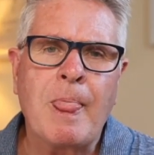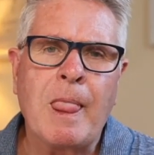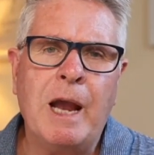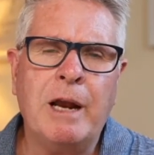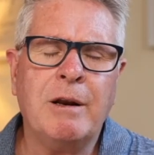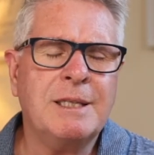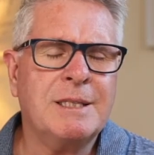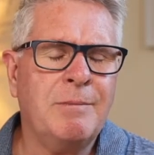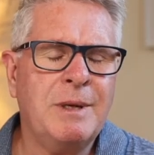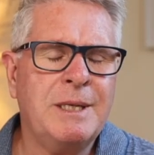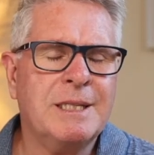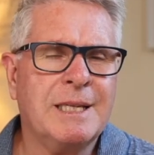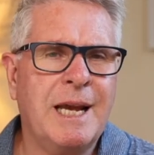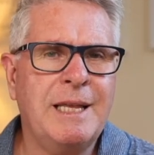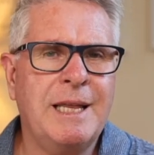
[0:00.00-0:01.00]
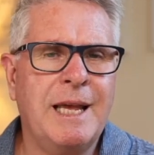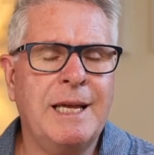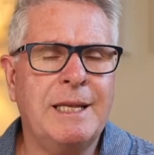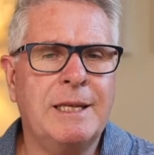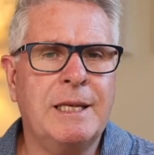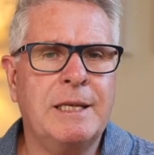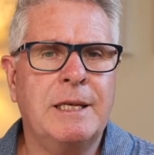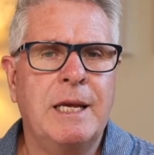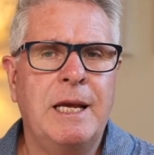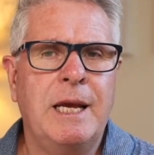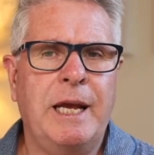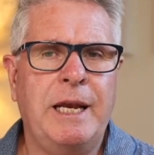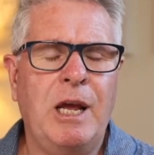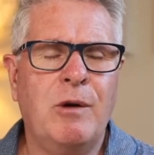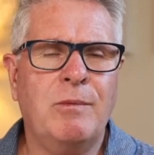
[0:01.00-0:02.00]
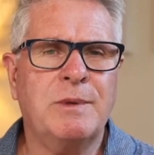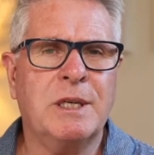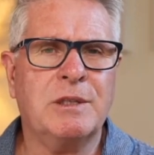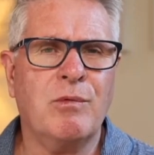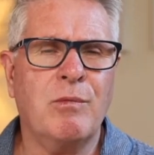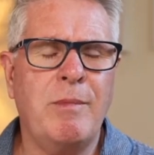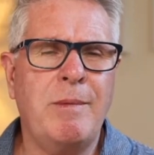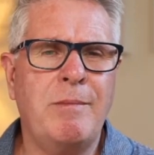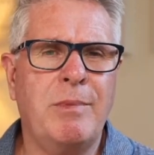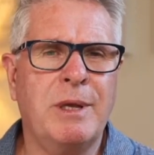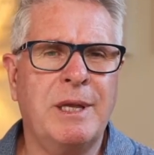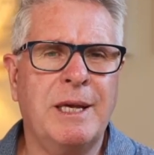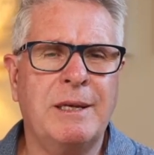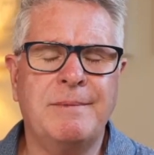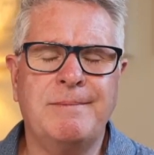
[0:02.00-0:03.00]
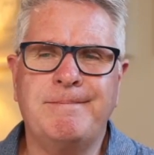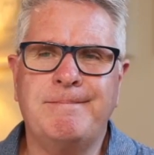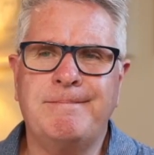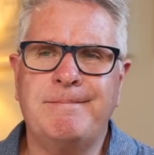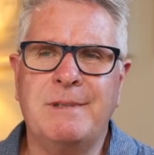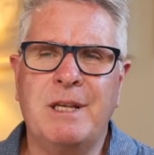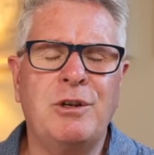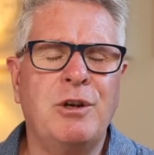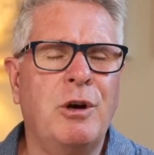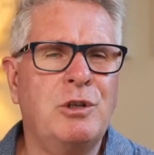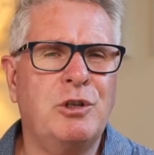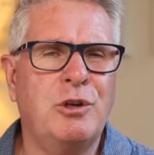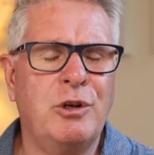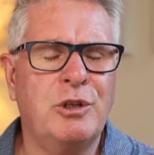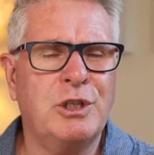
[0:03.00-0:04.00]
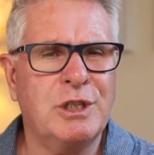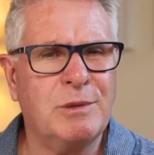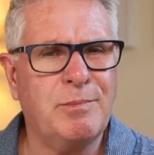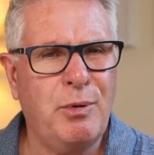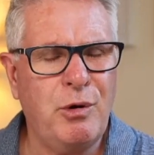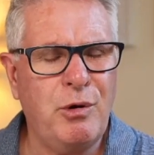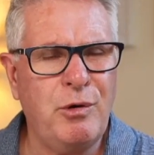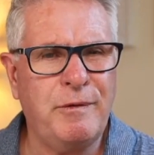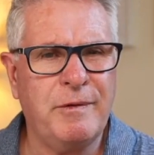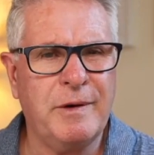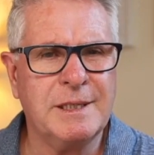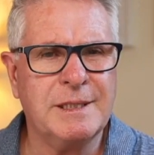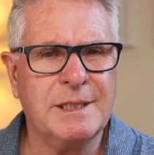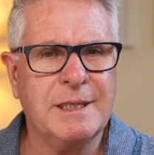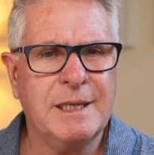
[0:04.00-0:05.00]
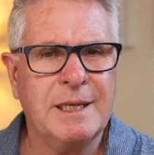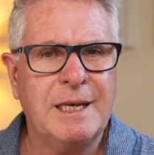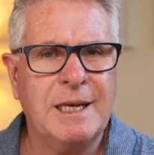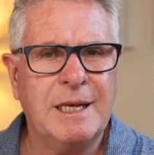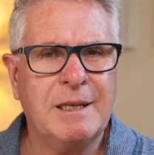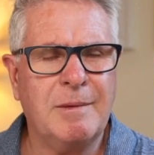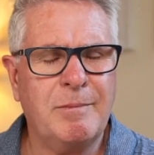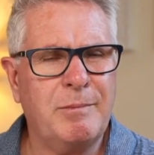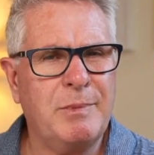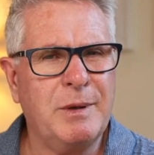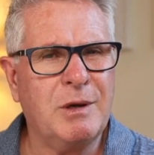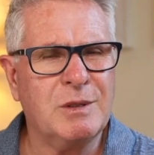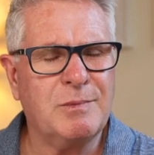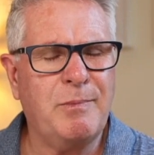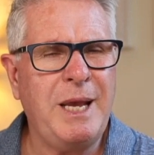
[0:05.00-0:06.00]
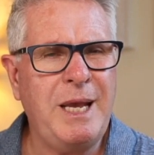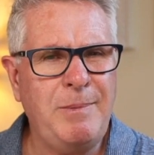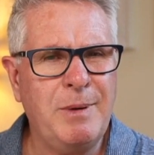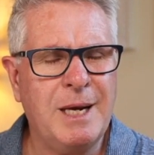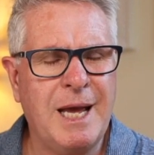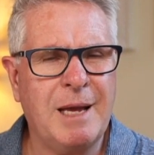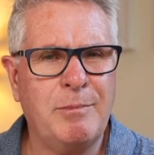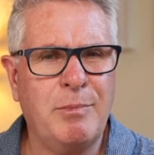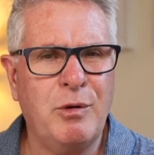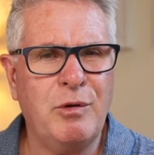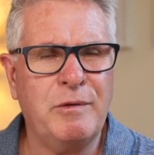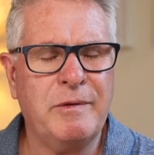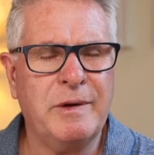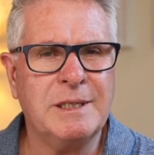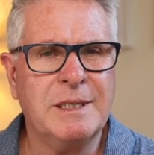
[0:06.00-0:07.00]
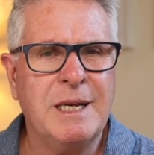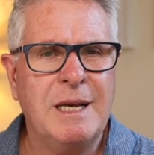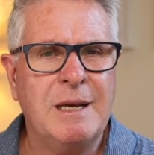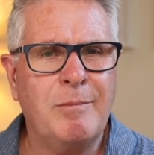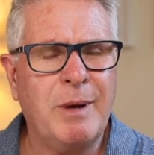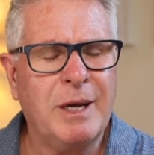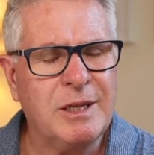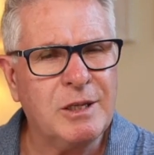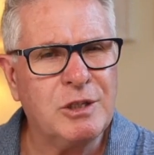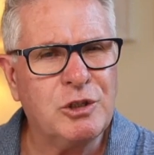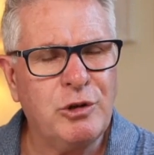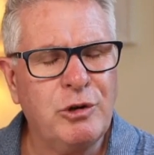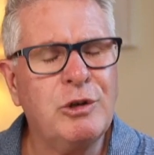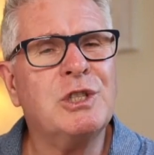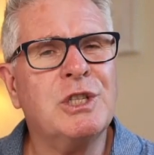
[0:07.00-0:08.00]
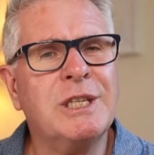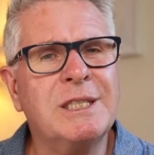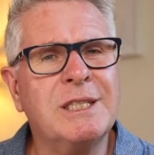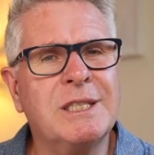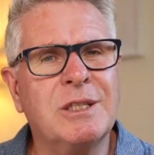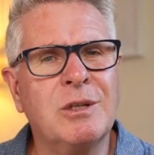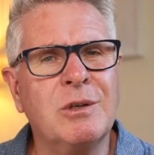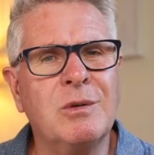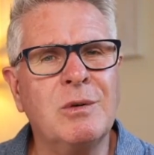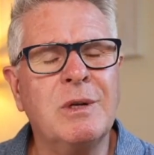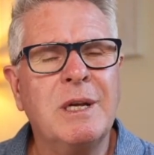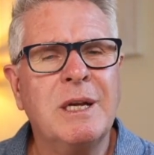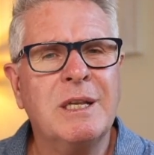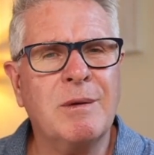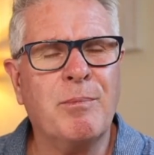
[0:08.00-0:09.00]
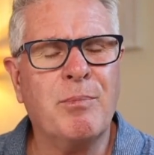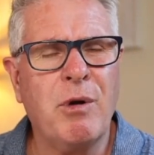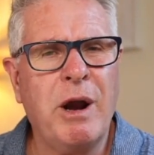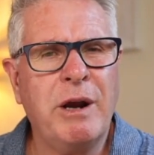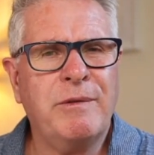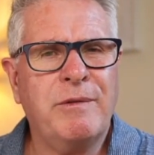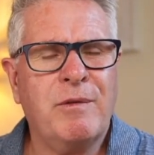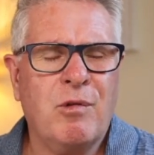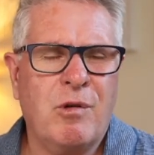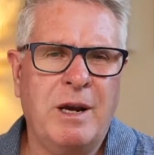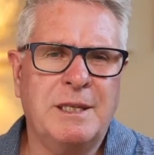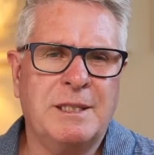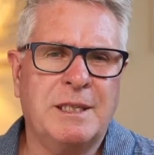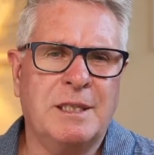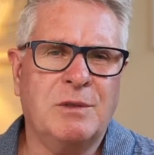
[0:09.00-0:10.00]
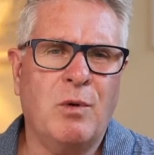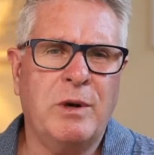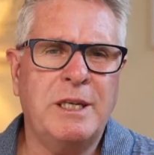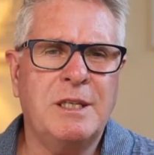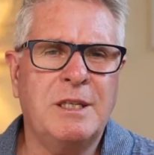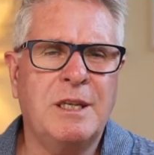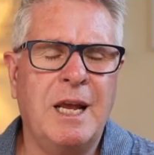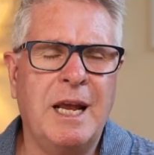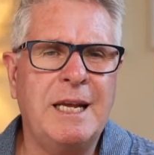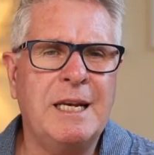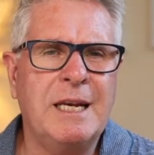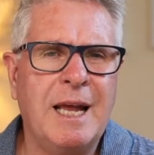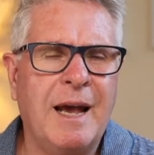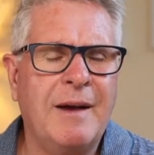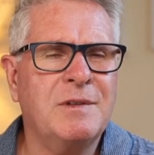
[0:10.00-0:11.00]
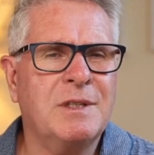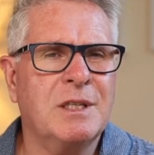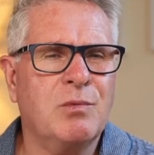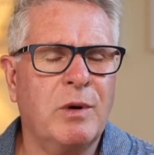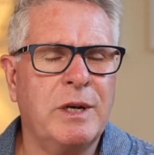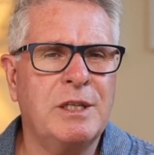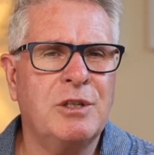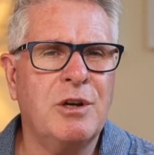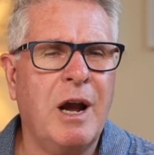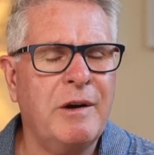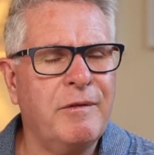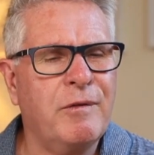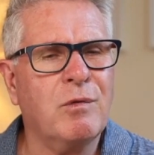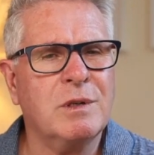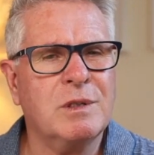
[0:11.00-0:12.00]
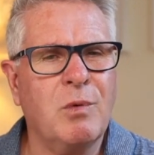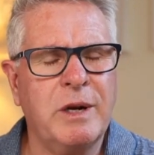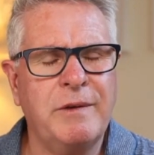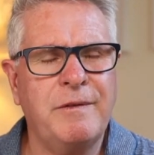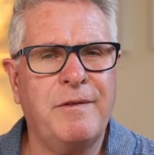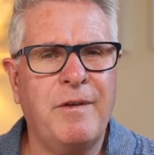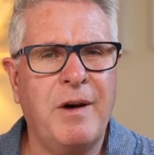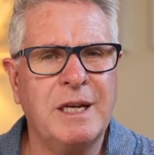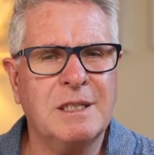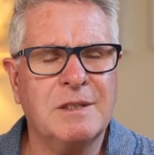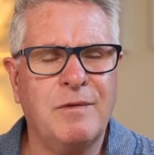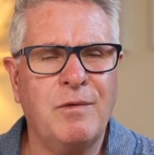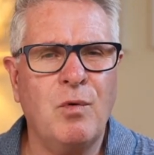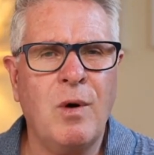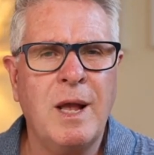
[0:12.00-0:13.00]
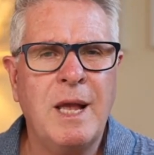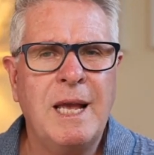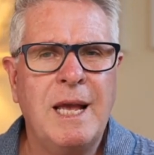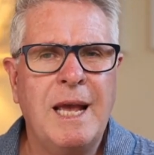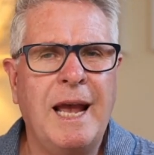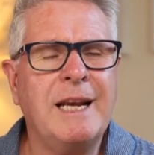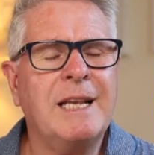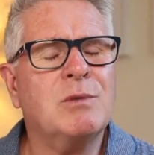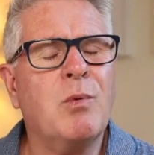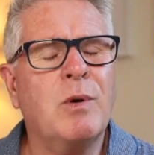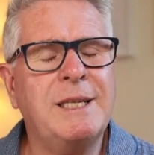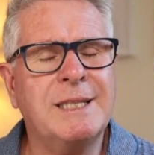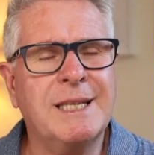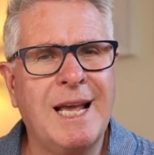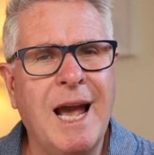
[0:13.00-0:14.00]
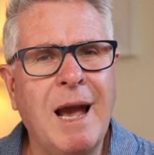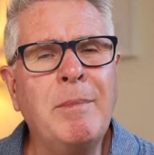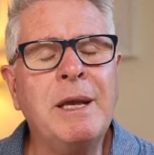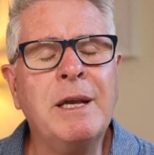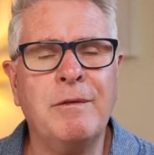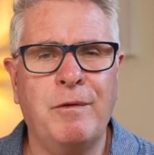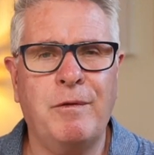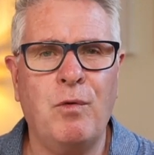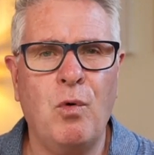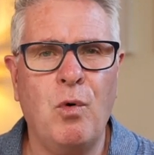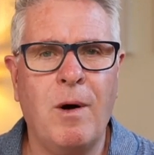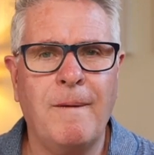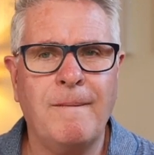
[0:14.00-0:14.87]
And I simply say that it helps us remember that no church is perfect, because people aren't perfect, but the church is still the bride of Christ. It's what he loves. It's what he died for. It's what he fights for. And it's what he's coming for.